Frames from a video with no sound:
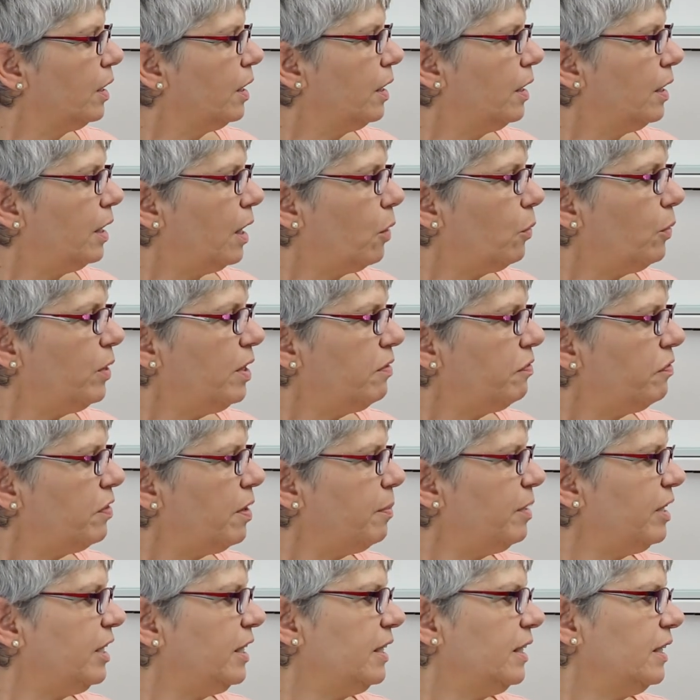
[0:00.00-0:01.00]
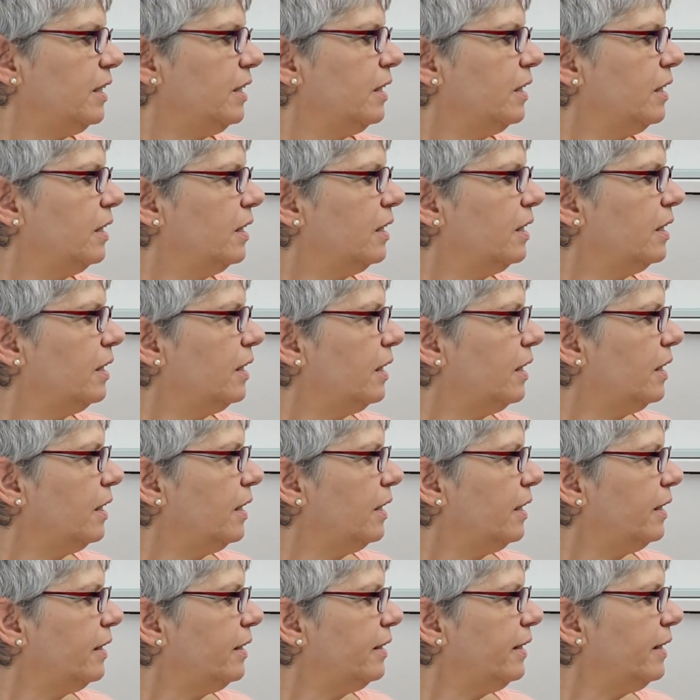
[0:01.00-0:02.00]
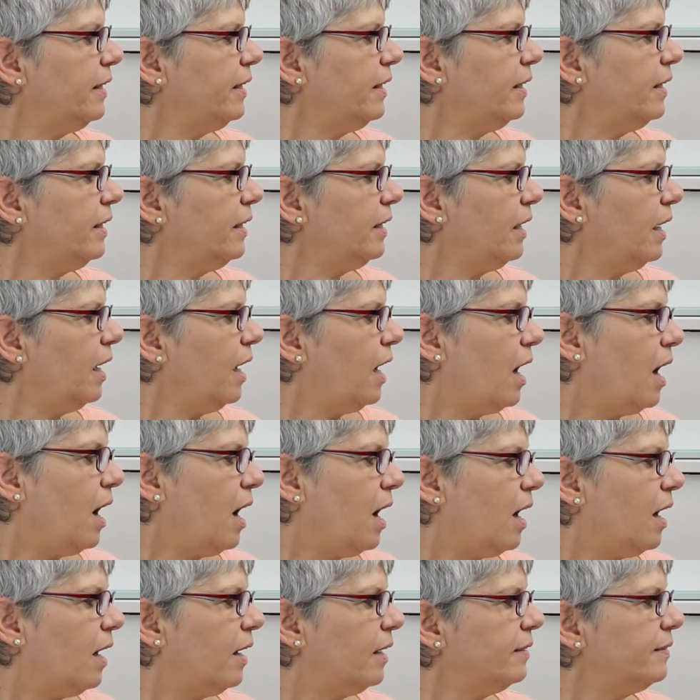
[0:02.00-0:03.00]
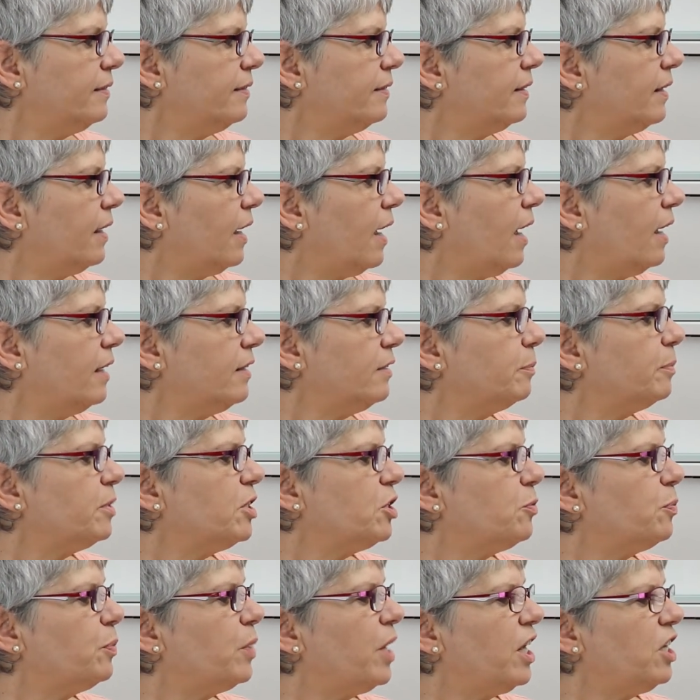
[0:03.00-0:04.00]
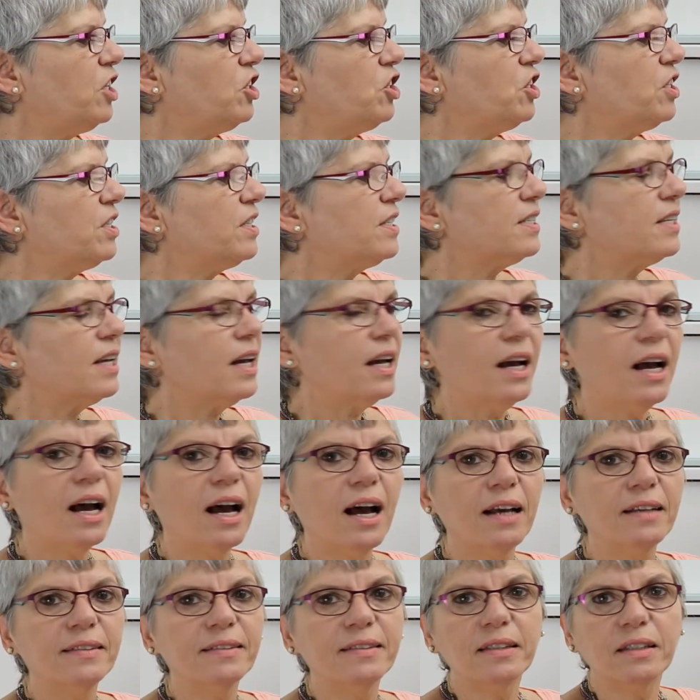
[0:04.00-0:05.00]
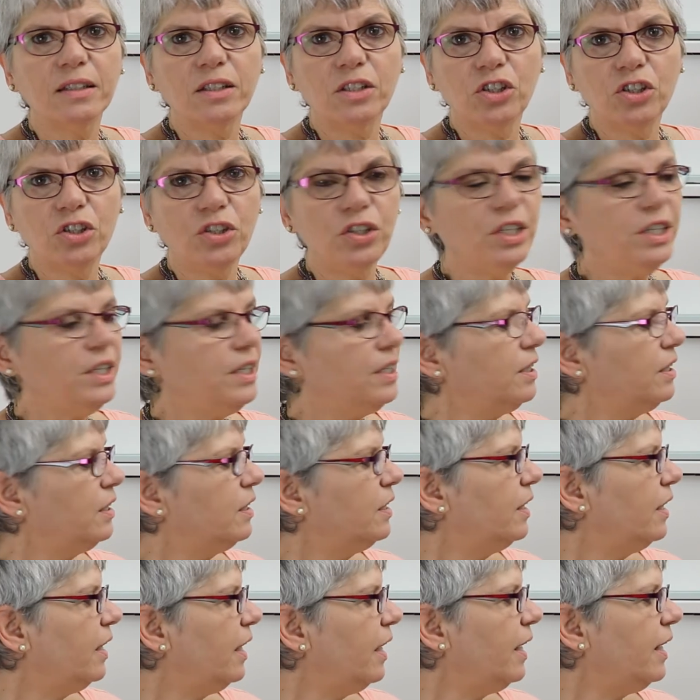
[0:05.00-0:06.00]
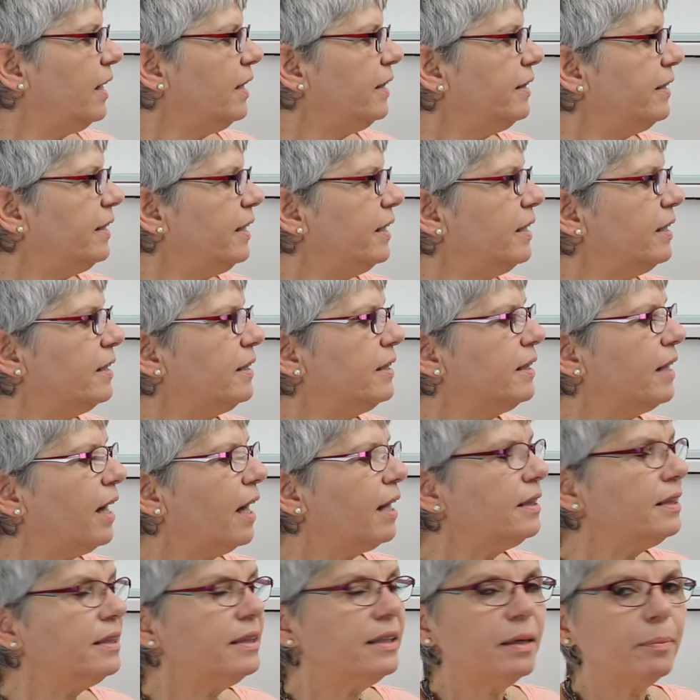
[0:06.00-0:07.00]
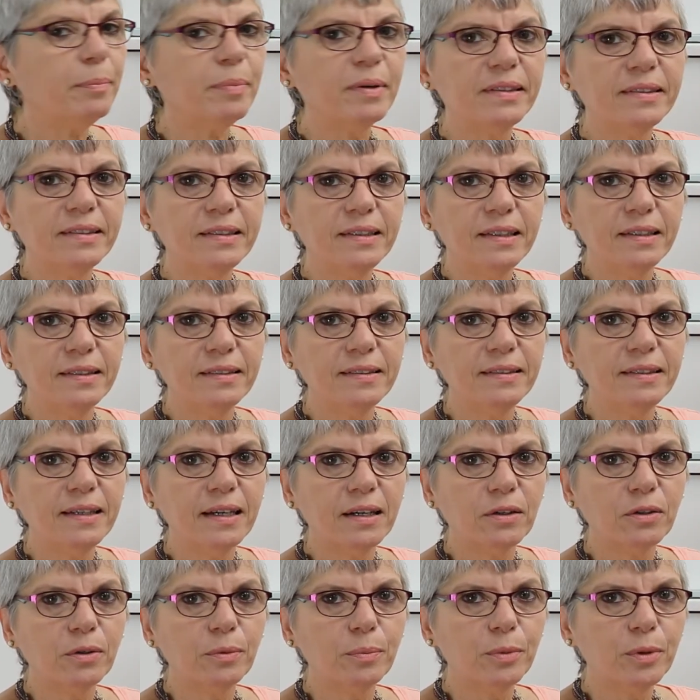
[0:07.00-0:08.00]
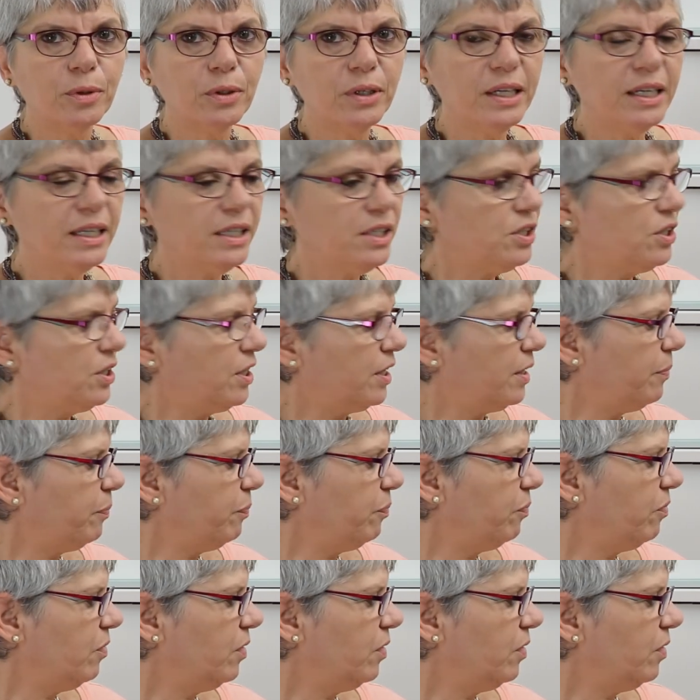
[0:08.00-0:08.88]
Now with the feminine. He has as much patience as she. Él tiene tanta paciencia como ella.